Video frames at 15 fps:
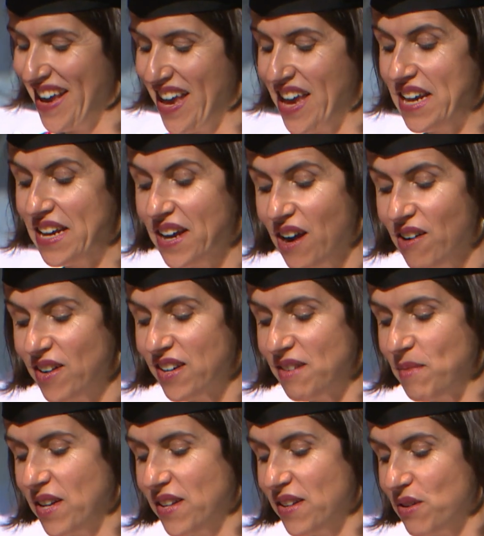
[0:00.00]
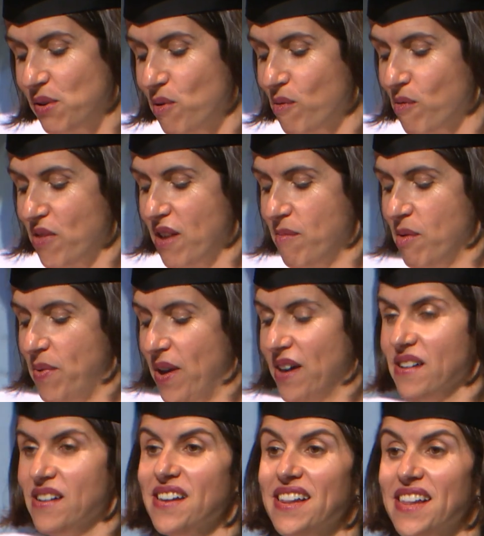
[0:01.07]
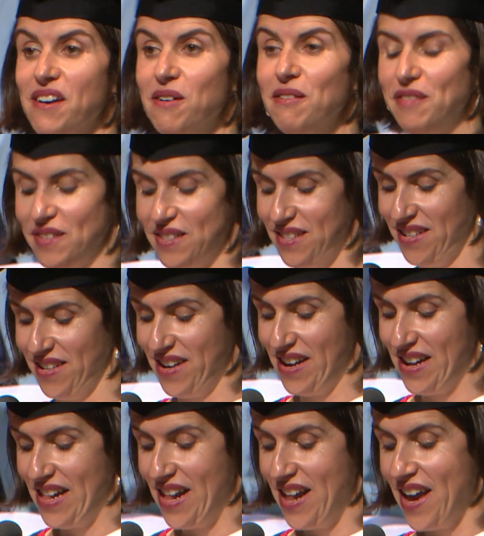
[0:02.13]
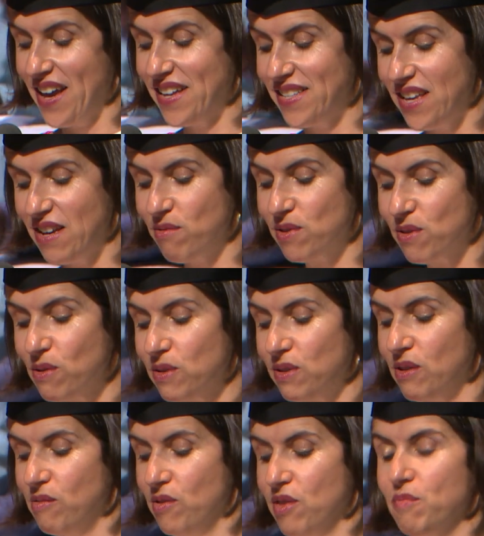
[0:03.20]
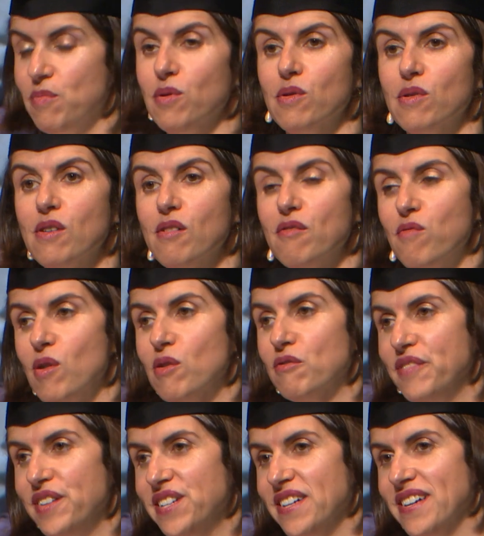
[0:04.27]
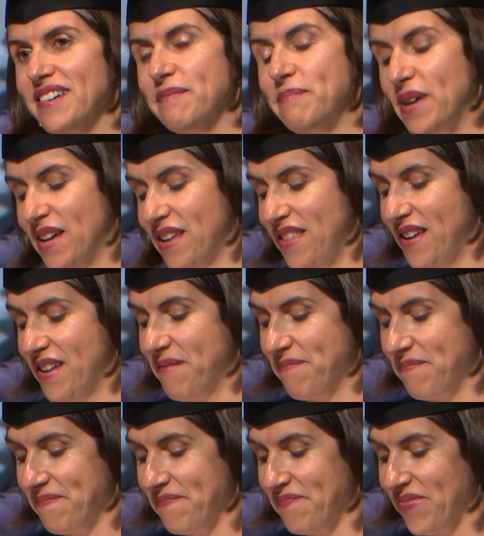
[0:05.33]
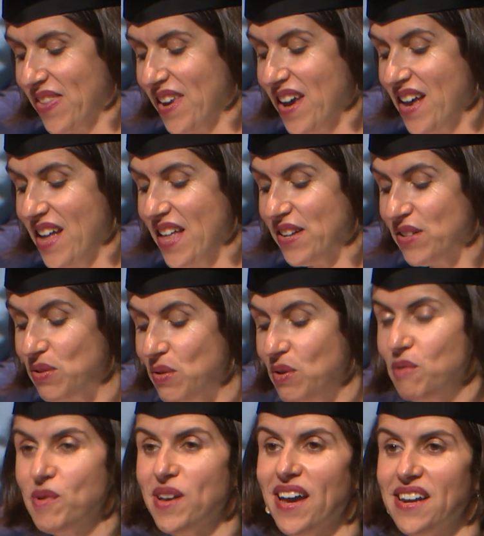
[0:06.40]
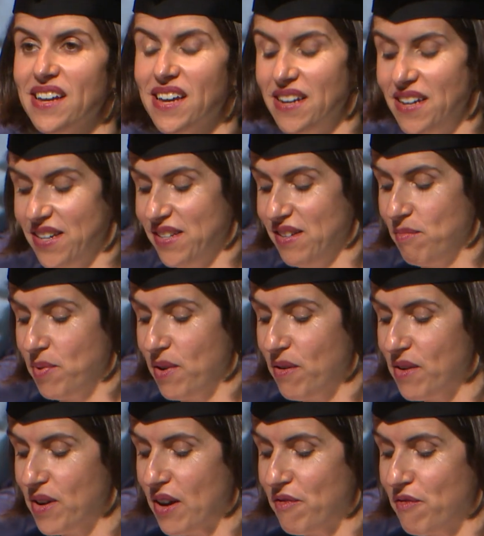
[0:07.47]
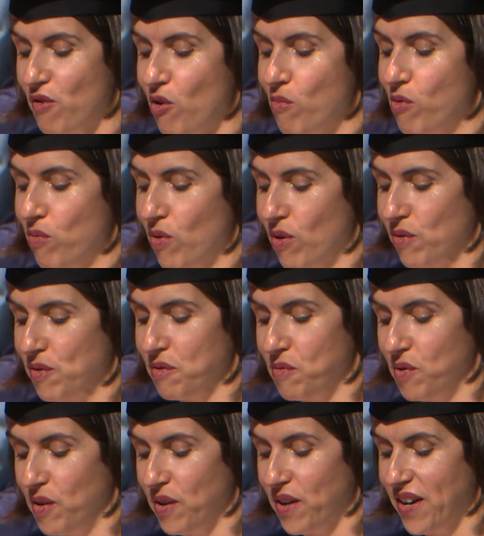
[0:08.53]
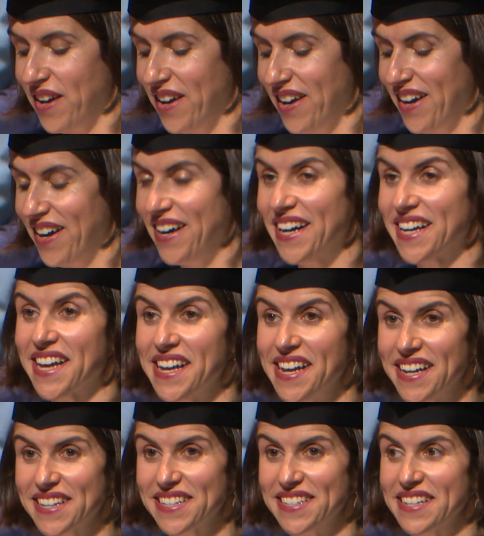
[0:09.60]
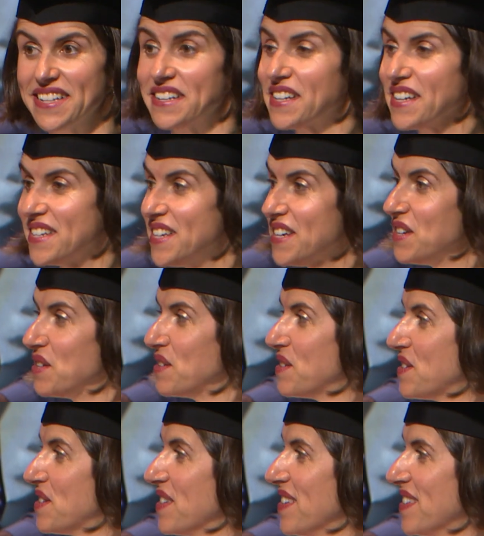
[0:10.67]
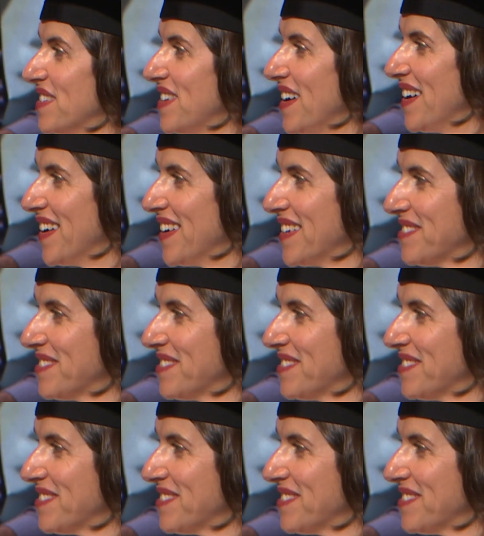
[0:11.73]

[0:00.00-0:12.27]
encouraged me to talk with him about it in the office, as he was also on the board of World Vision back then. And soon we had a connection beyond our formal roles at work, a connection that continues to this day.